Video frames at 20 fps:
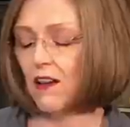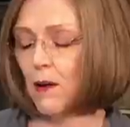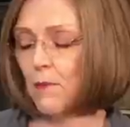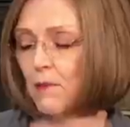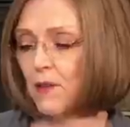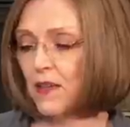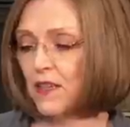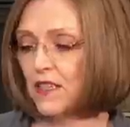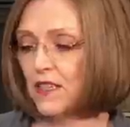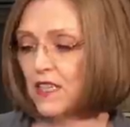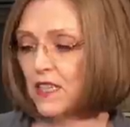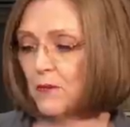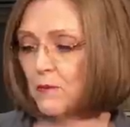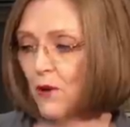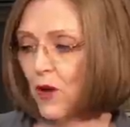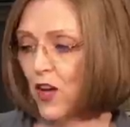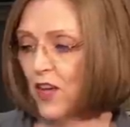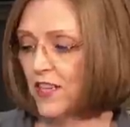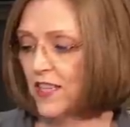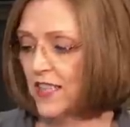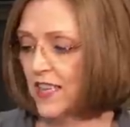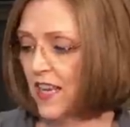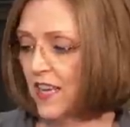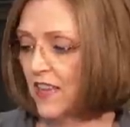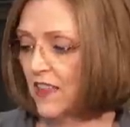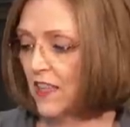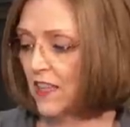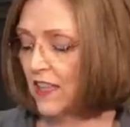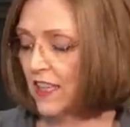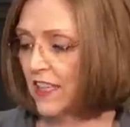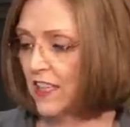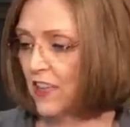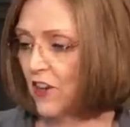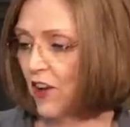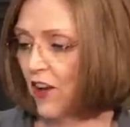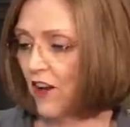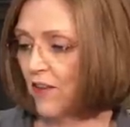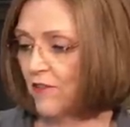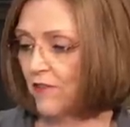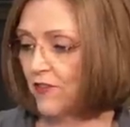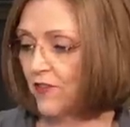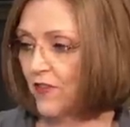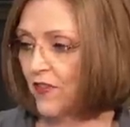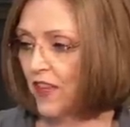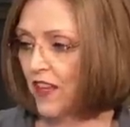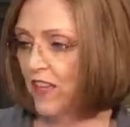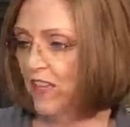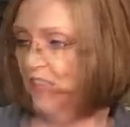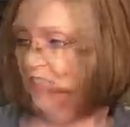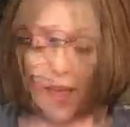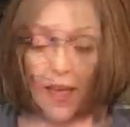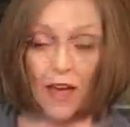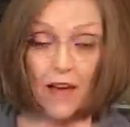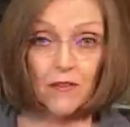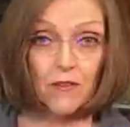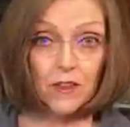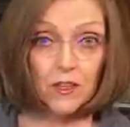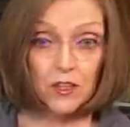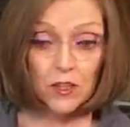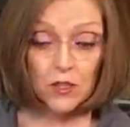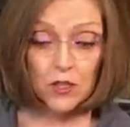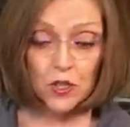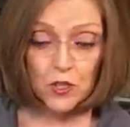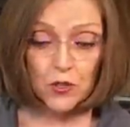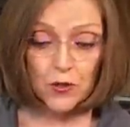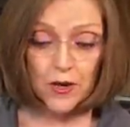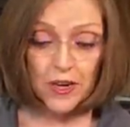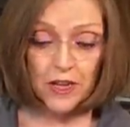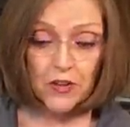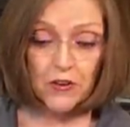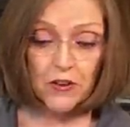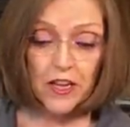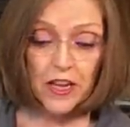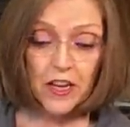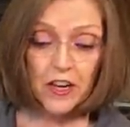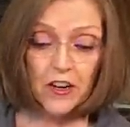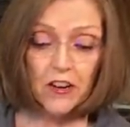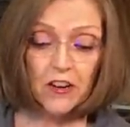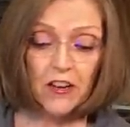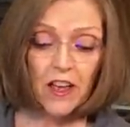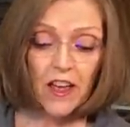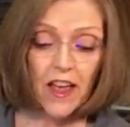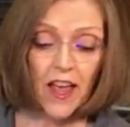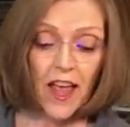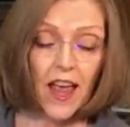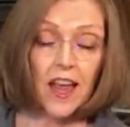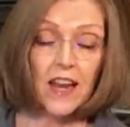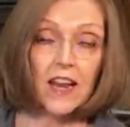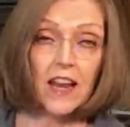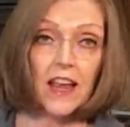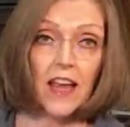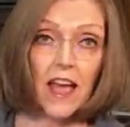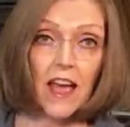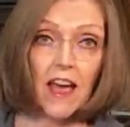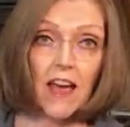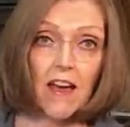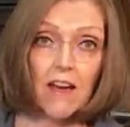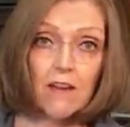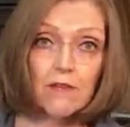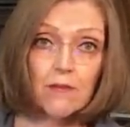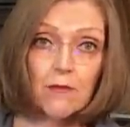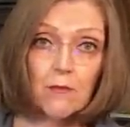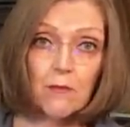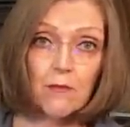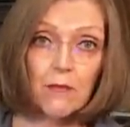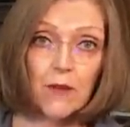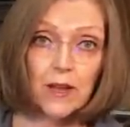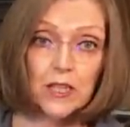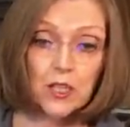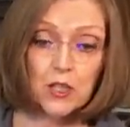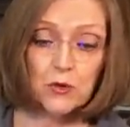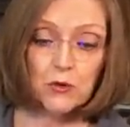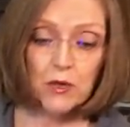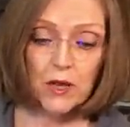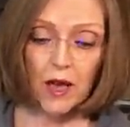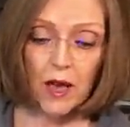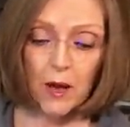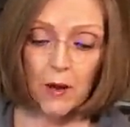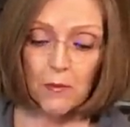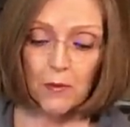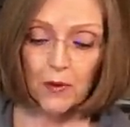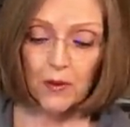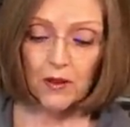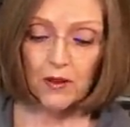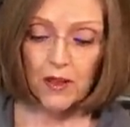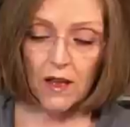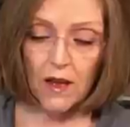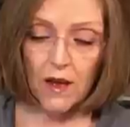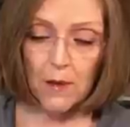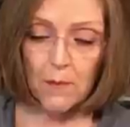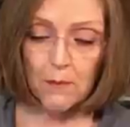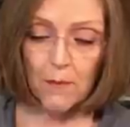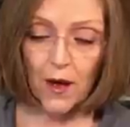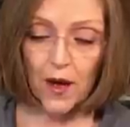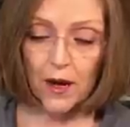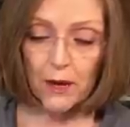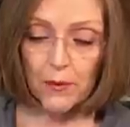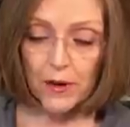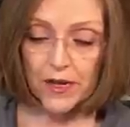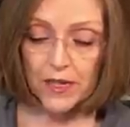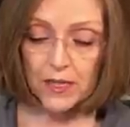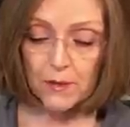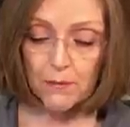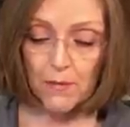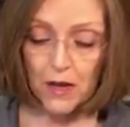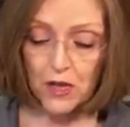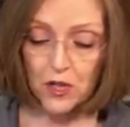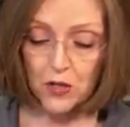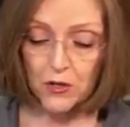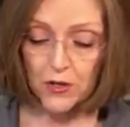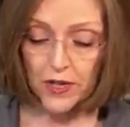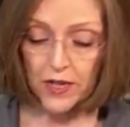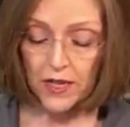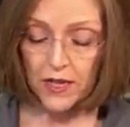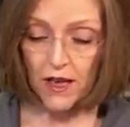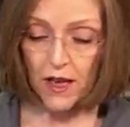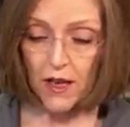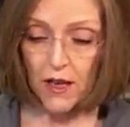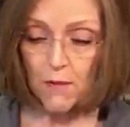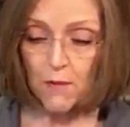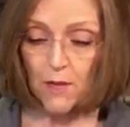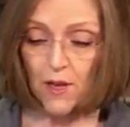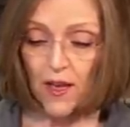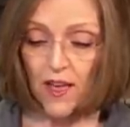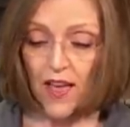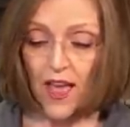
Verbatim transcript: um, Instant Pot, take the lid yeah. off. So I have a little strainer here and I have my two cup um, Pyrex measuring cup